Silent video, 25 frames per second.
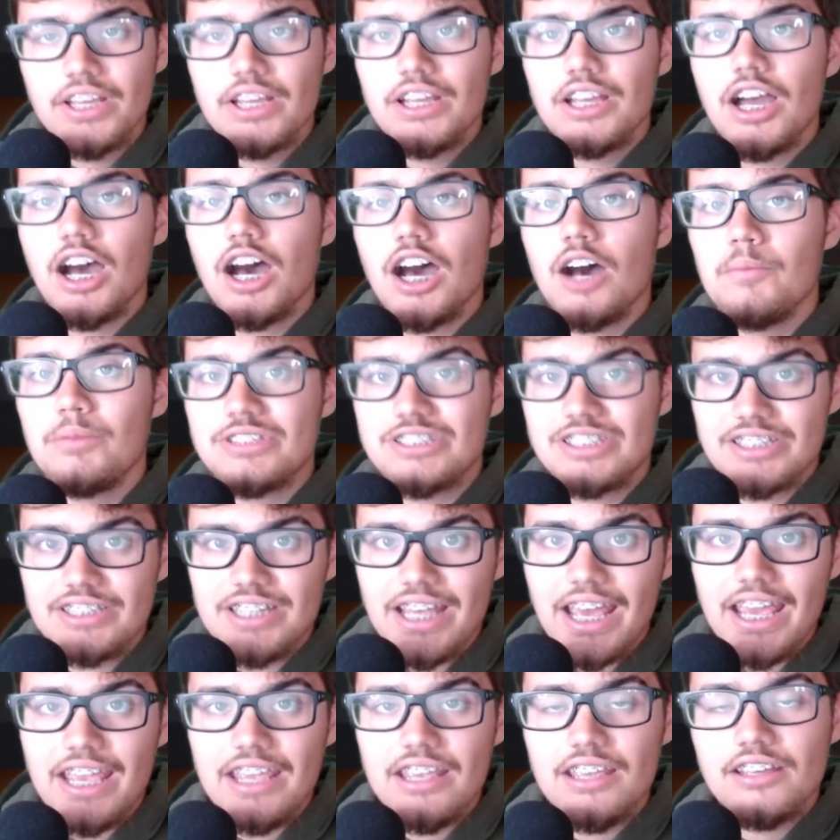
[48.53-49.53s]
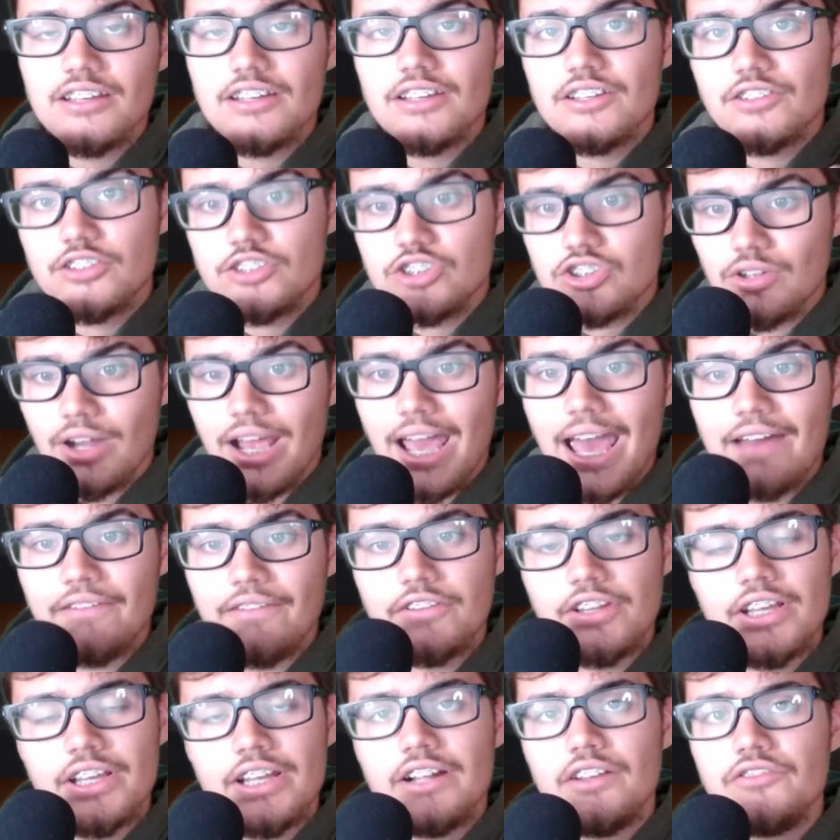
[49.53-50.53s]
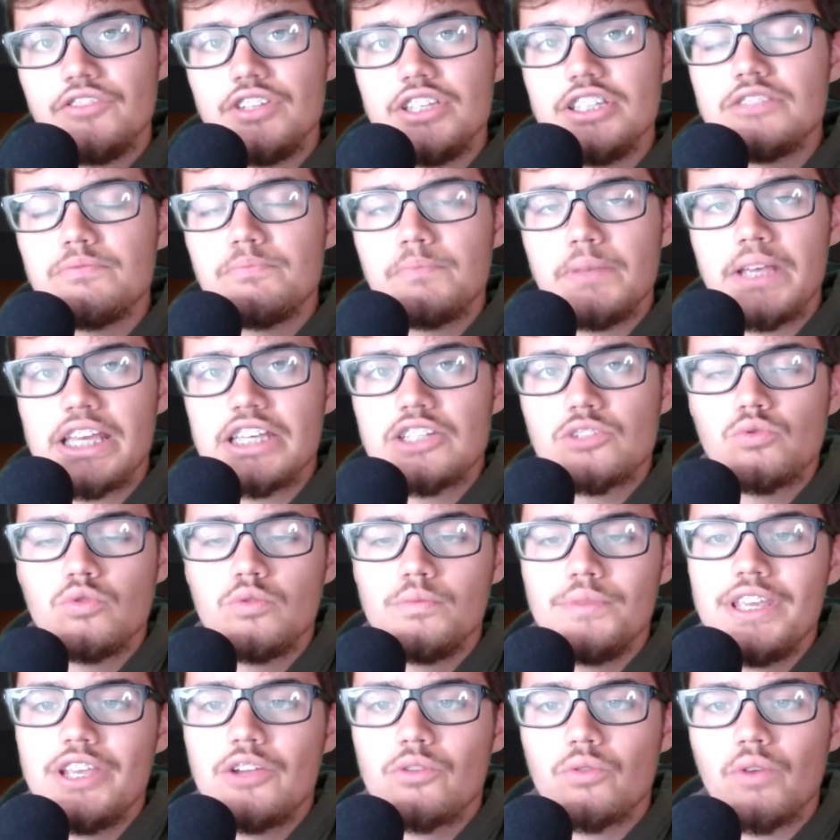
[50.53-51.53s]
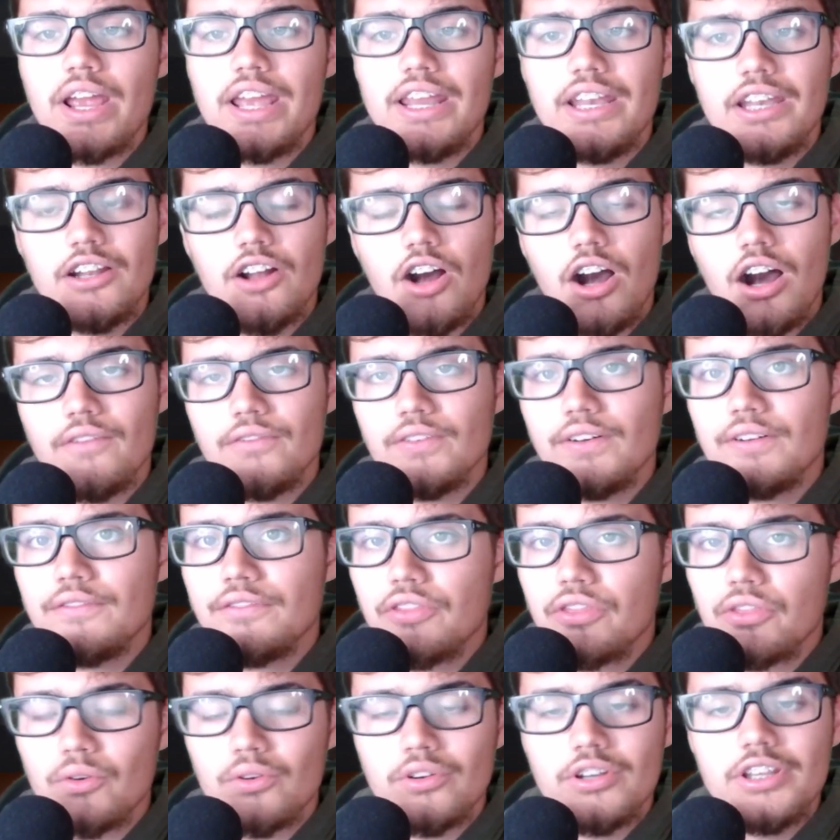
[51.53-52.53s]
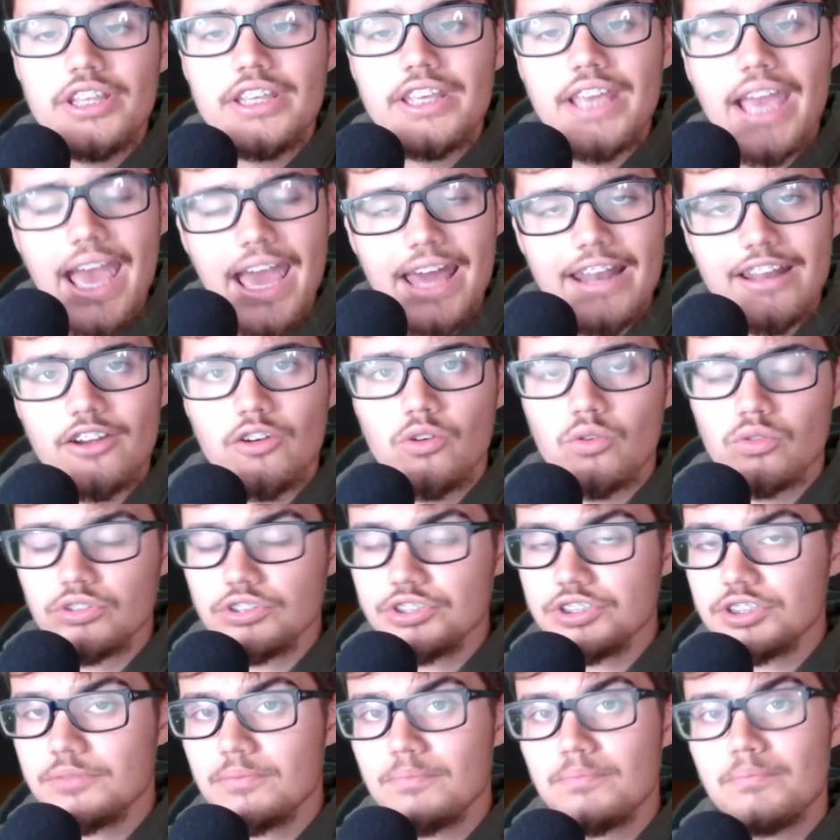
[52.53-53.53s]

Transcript: But today, the draft, these picks will be graded off of three categories: